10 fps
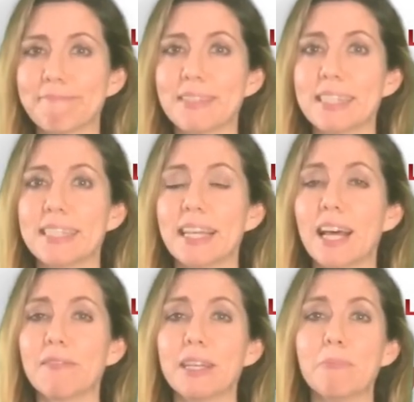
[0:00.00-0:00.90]
C'est
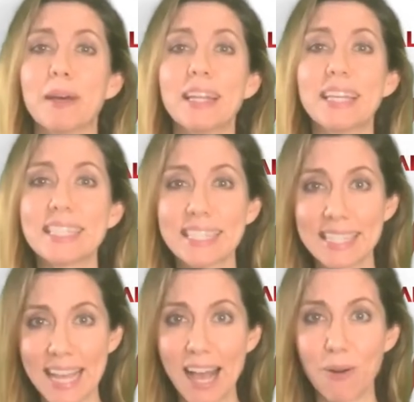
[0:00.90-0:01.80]
la vie. But at least
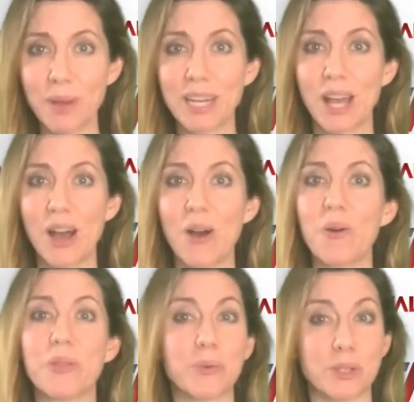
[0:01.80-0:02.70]
now we
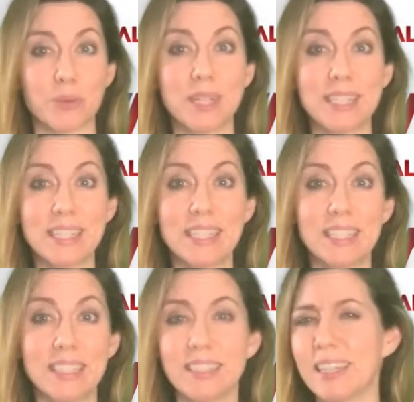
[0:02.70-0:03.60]
know there was a reason.
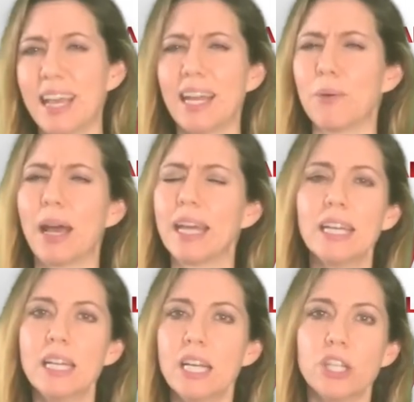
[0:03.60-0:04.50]
Anyway,
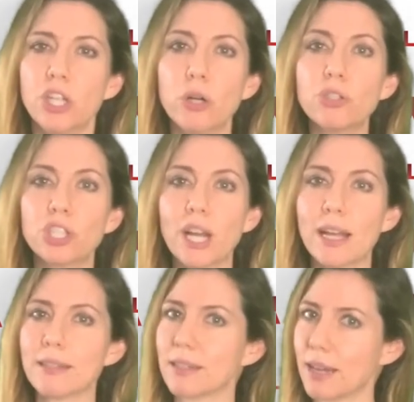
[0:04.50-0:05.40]
no
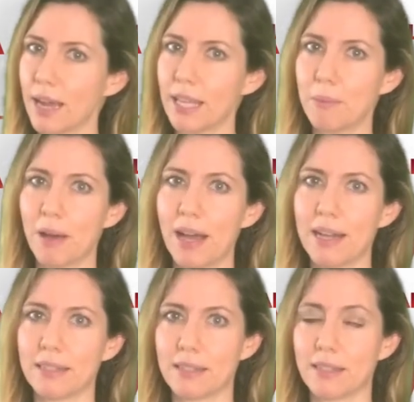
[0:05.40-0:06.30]
chance Nyheim
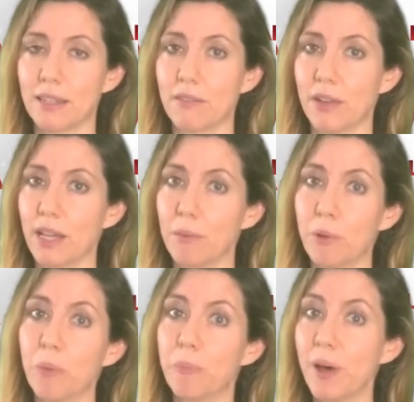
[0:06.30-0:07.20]
Hines is still
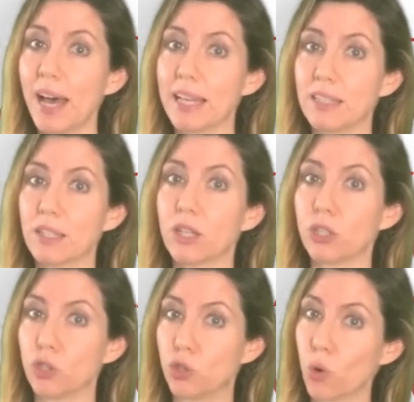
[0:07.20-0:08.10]
available, but
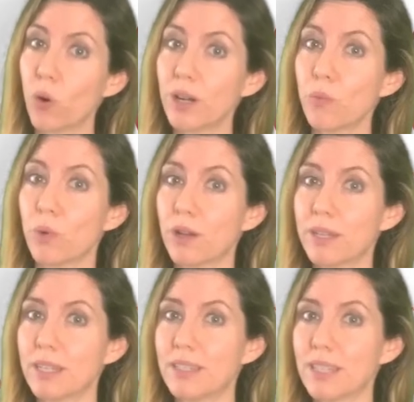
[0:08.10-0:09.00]
Jordan
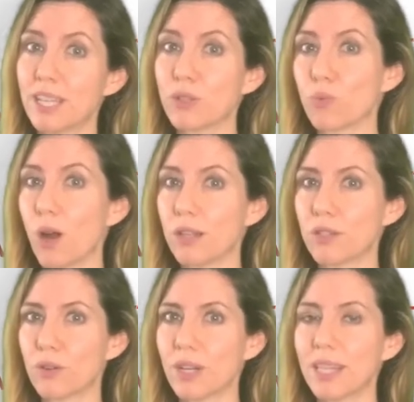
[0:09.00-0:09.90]
Wilkins is
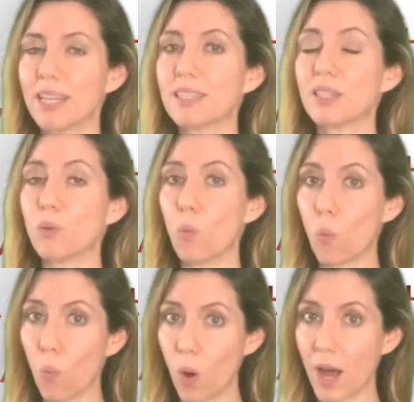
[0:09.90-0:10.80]
rostered in less than